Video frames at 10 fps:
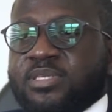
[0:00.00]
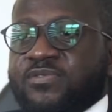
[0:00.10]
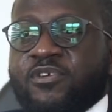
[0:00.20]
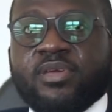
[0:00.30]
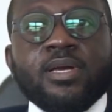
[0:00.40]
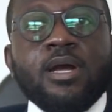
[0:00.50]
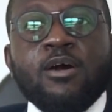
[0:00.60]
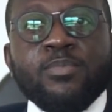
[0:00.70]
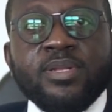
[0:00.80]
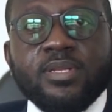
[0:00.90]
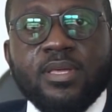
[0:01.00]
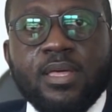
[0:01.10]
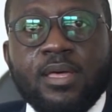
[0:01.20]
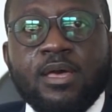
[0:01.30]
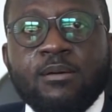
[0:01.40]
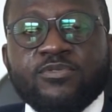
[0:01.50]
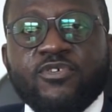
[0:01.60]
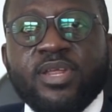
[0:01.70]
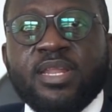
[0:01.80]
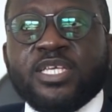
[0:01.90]
It's very calming. It's
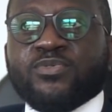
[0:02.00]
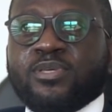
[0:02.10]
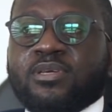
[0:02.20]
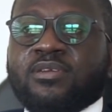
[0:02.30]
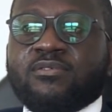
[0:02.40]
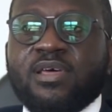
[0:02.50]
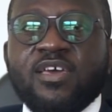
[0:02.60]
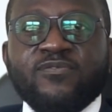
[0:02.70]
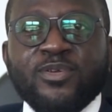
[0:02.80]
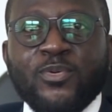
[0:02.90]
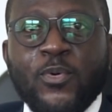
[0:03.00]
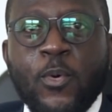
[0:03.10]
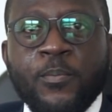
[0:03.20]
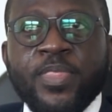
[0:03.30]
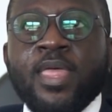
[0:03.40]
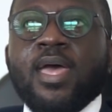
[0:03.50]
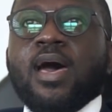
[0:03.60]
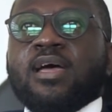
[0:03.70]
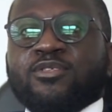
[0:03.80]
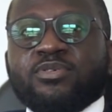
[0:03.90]
very nice when you're driving home
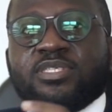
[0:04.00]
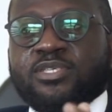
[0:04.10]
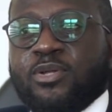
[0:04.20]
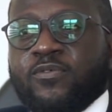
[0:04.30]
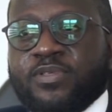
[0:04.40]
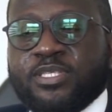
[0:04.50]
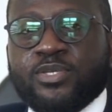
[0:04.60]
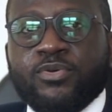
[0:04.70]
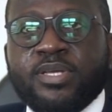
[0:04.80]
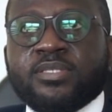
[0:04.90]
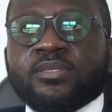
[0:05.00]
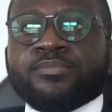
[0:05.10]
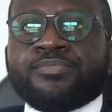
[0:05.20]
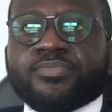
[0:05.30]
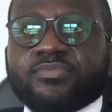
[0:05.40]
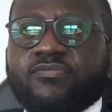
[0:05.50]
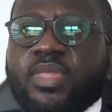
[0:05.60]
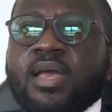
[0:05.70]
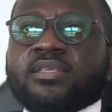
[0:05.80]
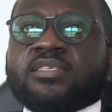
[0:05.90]
and you see all of these greens.
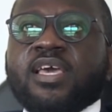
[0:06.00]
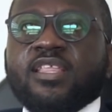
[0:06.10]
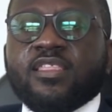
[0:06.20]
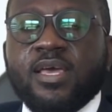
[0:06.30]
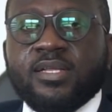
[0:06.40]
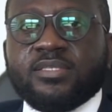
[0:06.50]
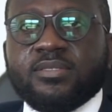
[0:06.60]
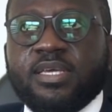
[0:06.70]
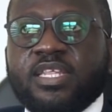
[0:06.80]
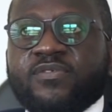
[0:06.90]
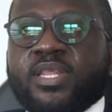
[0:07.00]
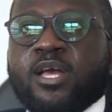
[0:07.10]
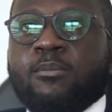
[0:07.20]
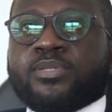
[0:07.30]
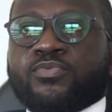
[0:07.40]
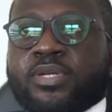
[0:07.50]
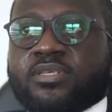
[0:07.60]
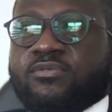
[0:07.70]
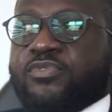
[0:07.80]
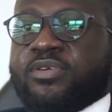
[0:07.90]
Aside that, it even helps
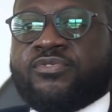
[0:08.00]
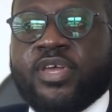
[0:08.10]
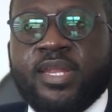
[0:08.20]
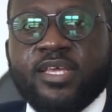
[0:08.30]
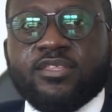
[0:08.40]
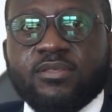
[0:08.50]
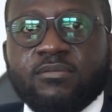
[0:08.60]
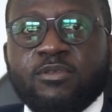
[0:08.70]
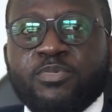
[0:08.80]
with drainage.